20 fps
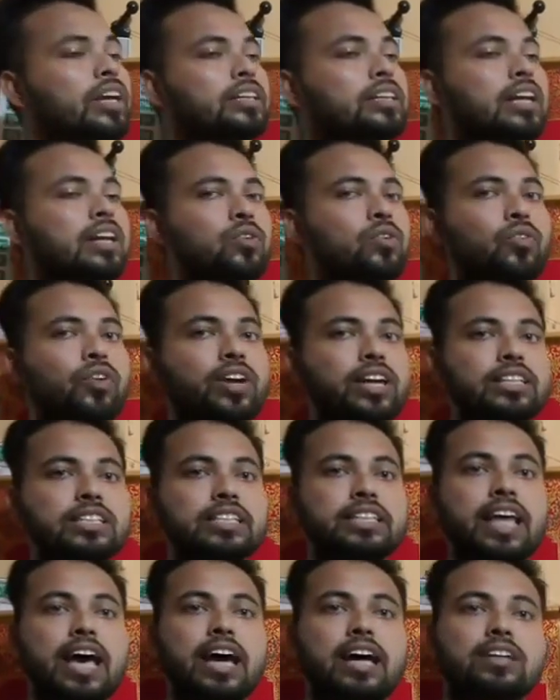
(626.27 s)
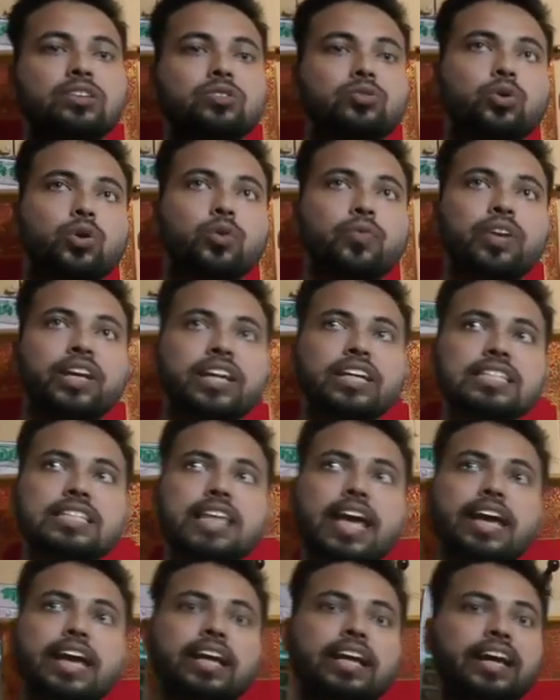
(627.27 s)
in which there should be
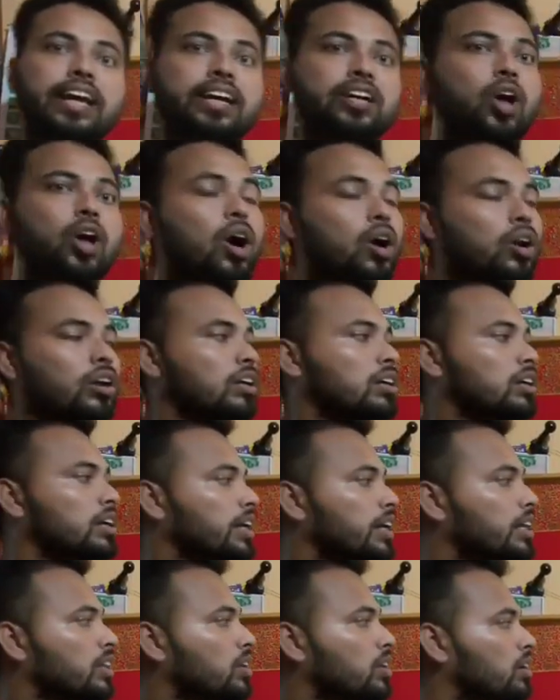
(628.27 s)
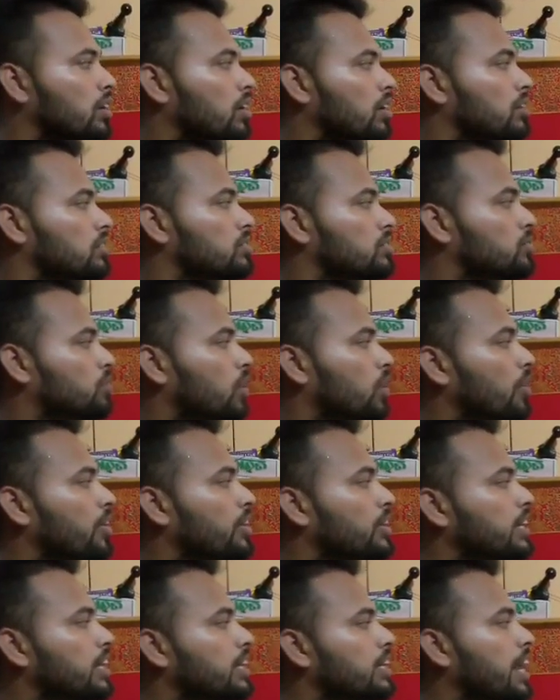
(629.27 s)
recycling done in the
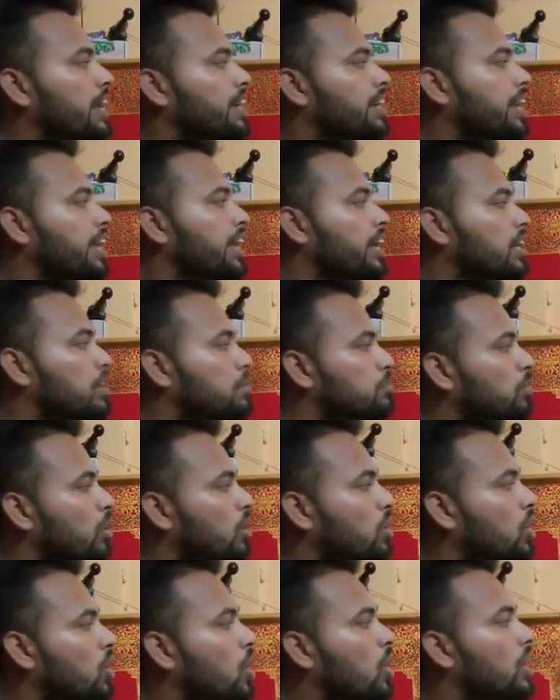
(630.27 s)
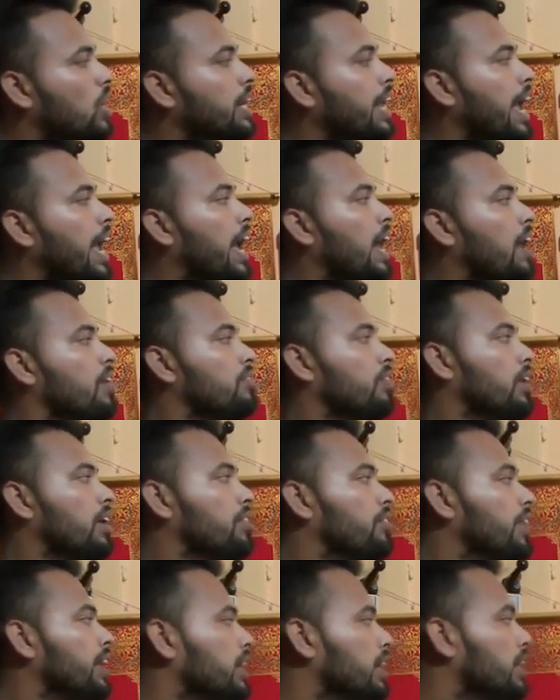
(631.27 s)
following things like tin, bottle, can,
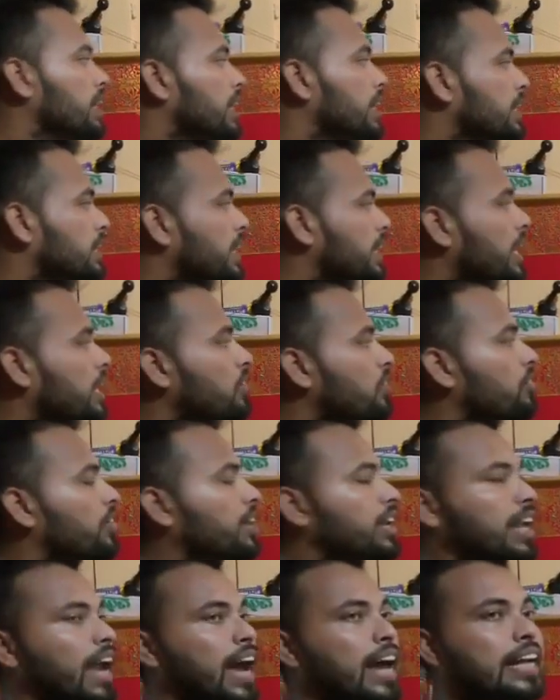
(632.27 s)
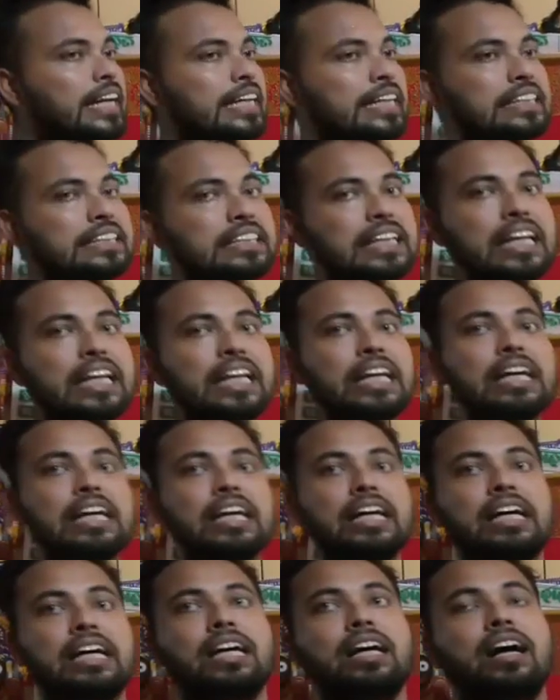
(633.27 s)
fabric, then we can easily
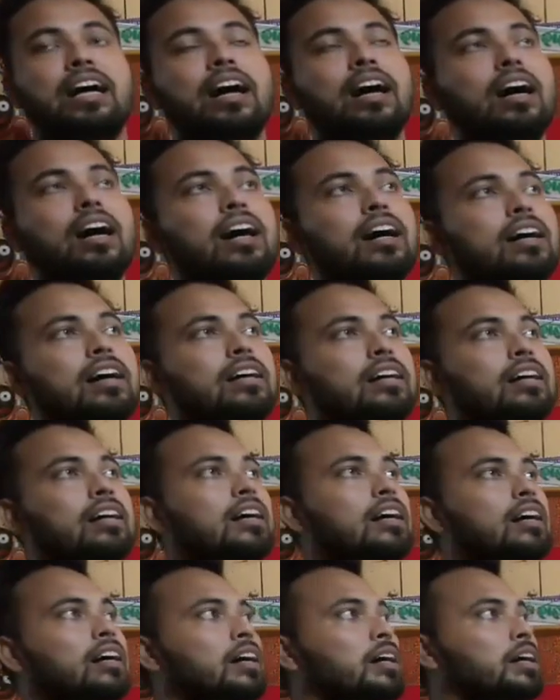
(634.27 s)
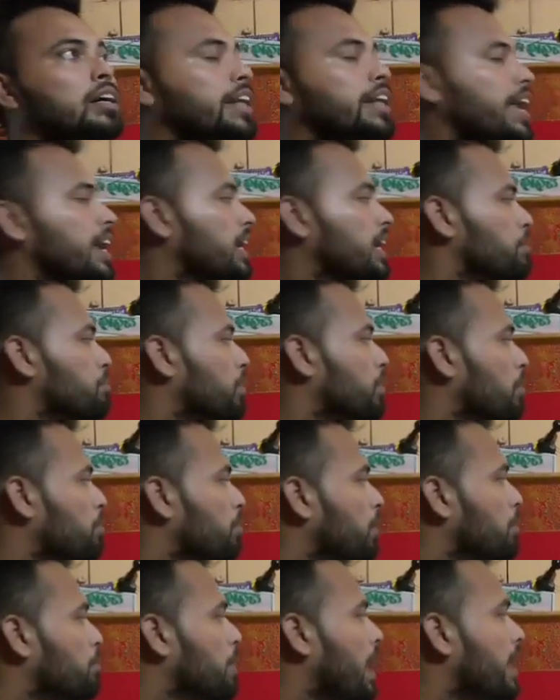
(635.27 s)
take a
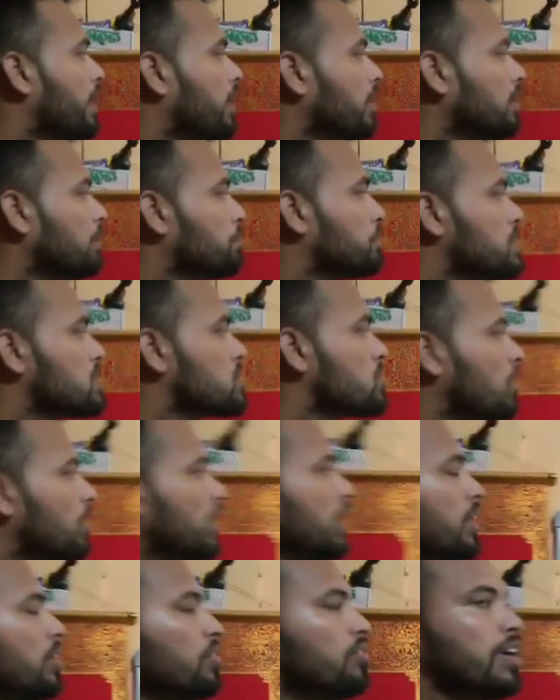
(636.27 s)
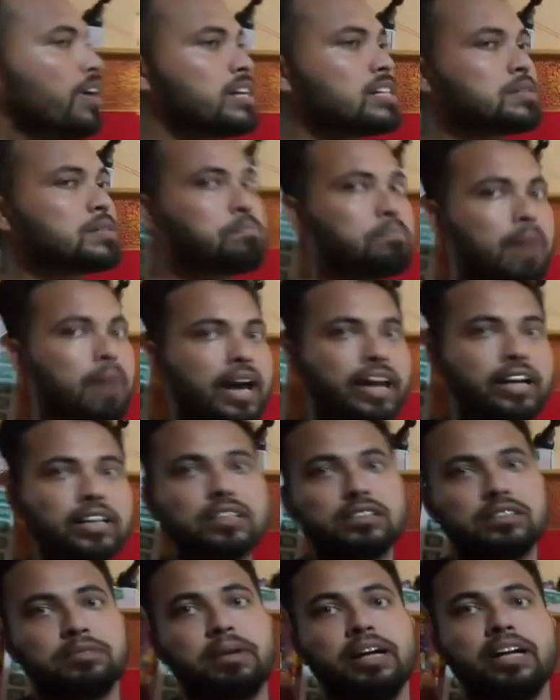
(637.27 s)
proper manner of solid waste
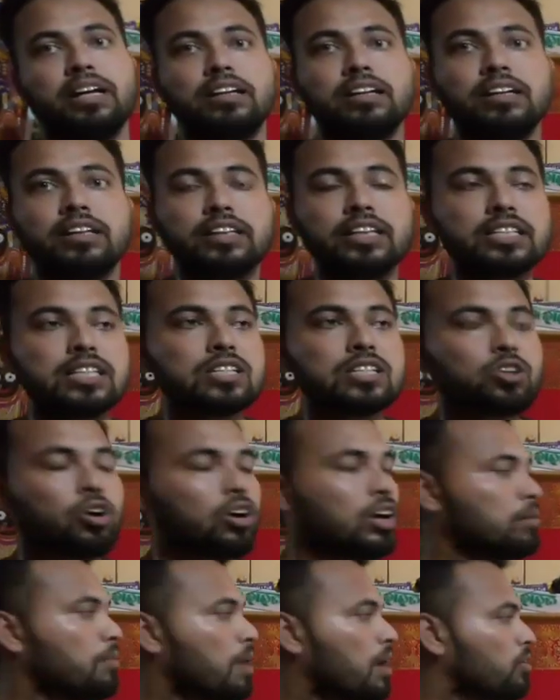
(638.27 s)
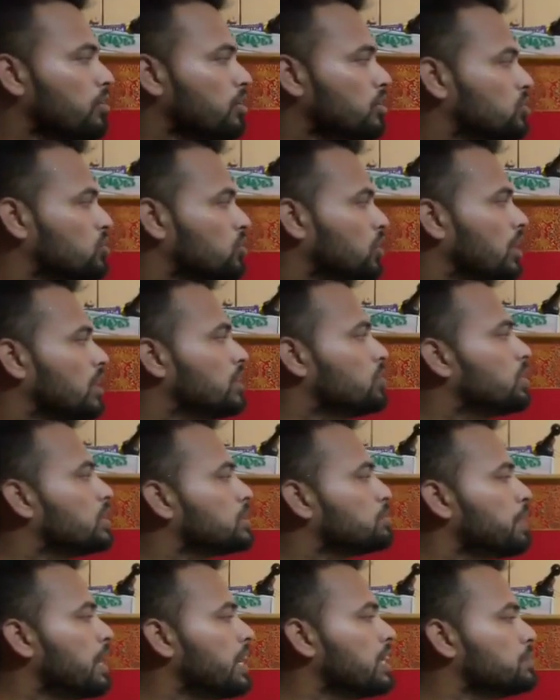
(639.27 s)
management. This is all about your solid
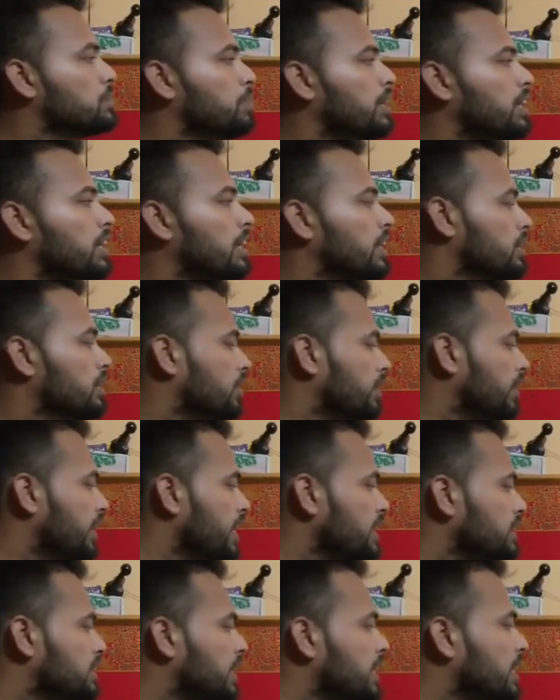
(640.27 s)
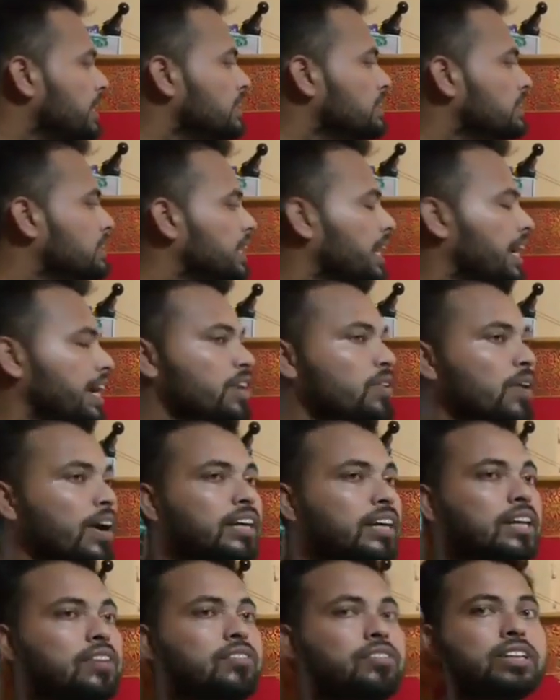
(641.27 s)
waste management. The next thing is
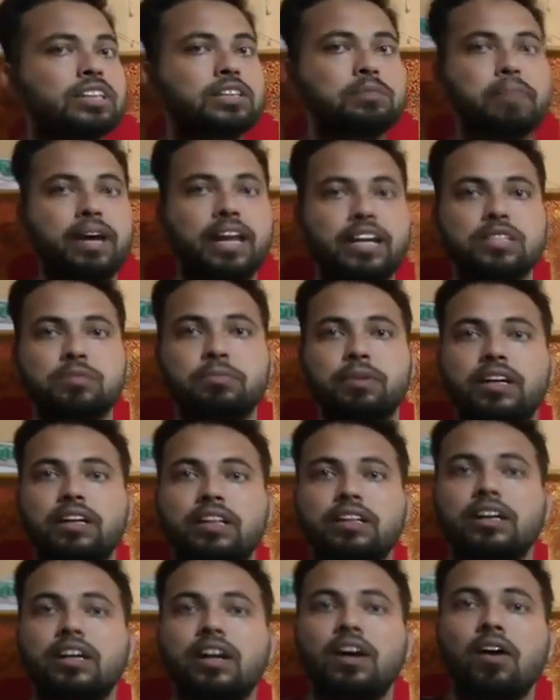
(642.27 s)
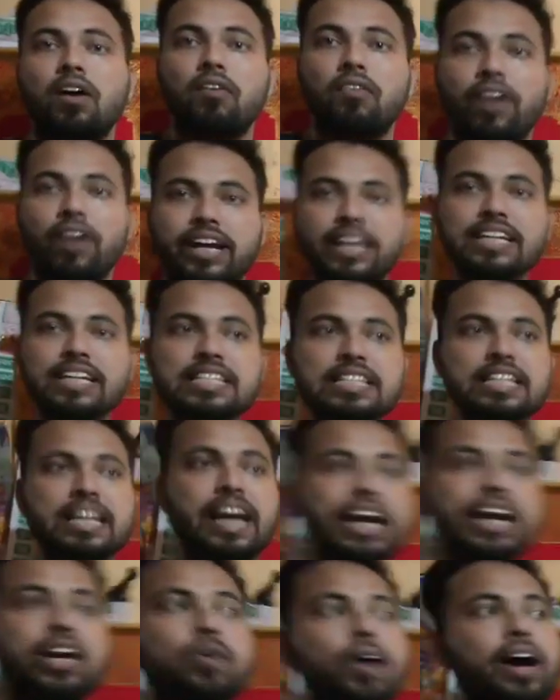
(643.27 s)
radioactive waste management. What is
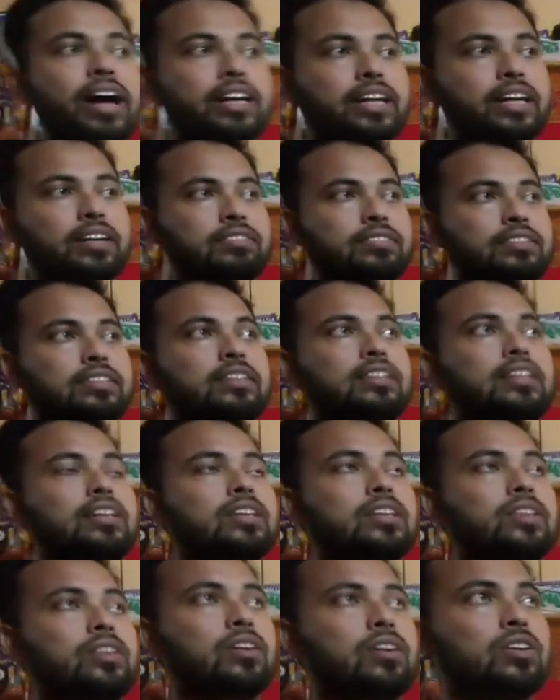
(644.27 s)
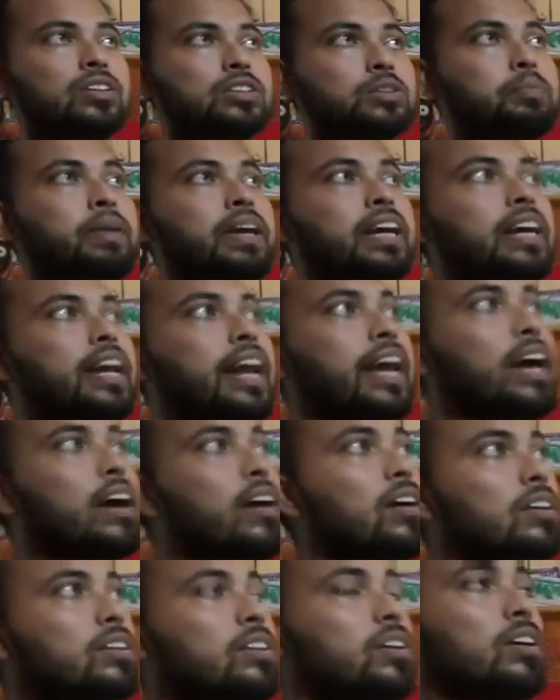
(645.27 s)
radioactive? The cosmic ray
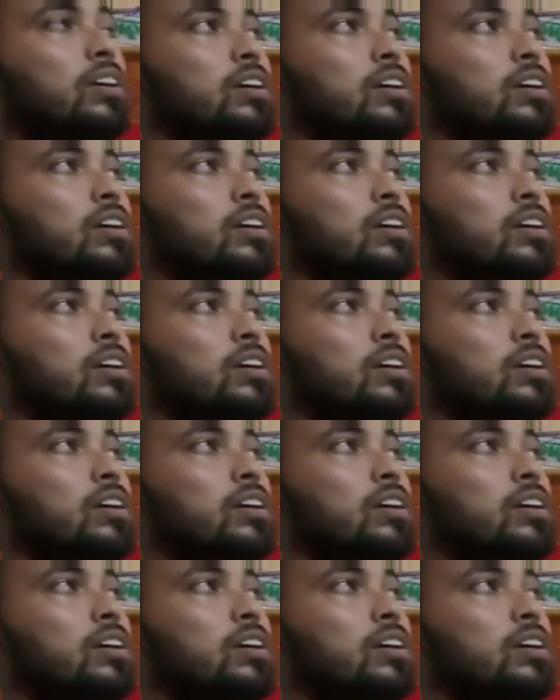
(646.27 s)
or